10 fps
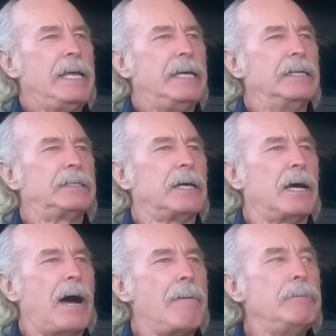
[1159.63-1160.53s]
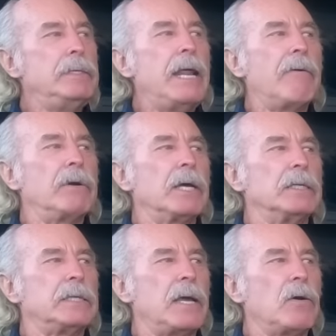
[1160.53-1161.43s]
is I'm never
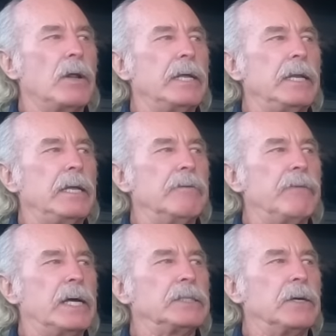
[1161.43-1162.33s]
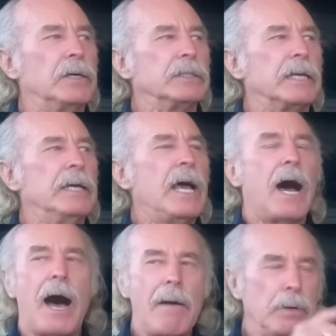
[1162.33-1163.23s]
going to take on any investors
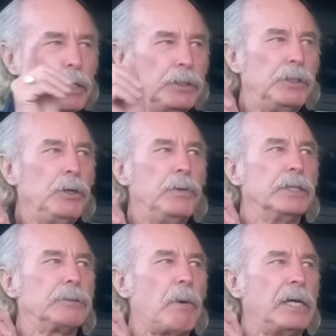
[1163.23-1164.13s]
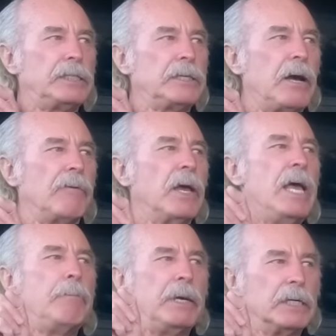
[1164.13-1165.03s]
I'm going to do this
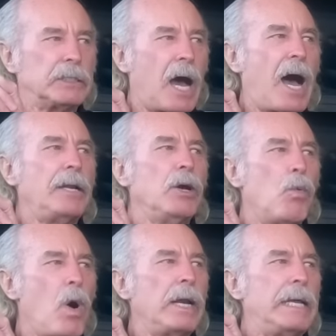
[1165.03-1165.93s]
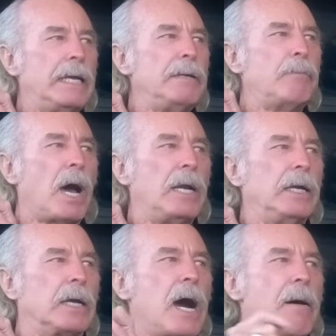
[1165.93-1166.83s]
myself because I don't want anybody
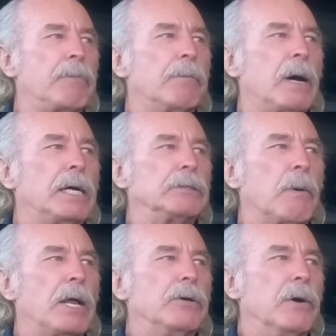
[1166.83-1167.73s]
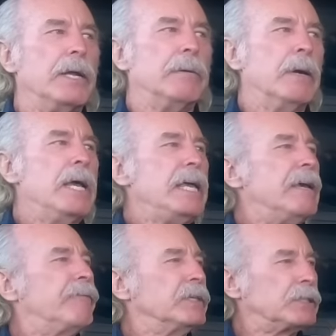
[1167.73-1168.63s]
to compromise my dream.
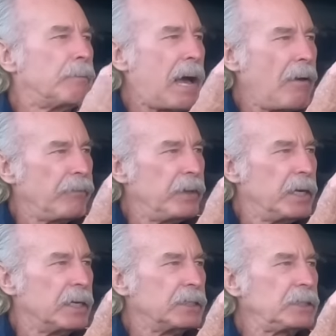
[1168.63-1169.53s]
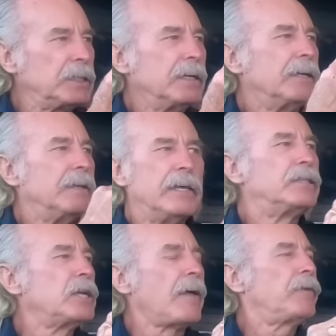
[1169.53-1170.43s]
If it's about this,
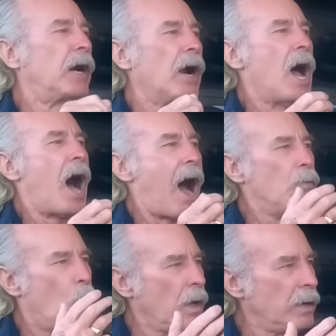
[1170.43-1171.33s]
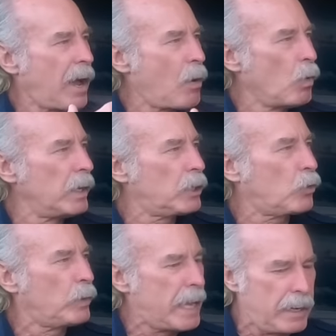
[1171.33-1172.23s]
it's not there. I want to I want
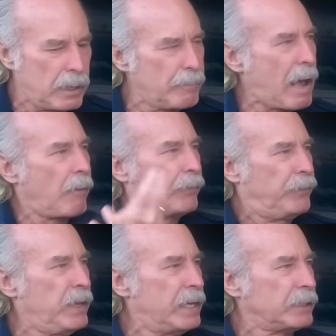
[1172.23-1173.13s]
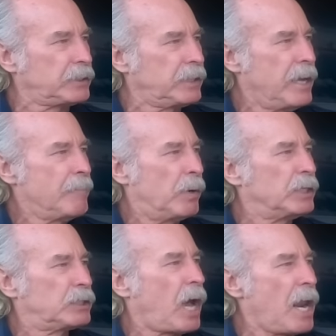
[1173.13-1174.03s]
to create it about this,
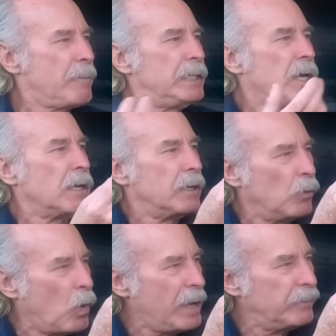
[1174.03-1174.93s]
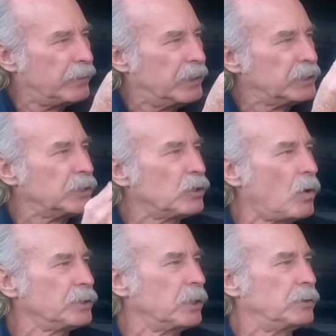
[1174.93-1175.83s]
but it's got to be done in a way that this is
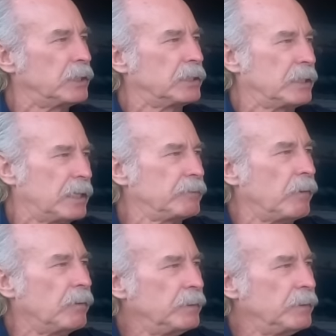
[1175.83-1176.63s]
also successful.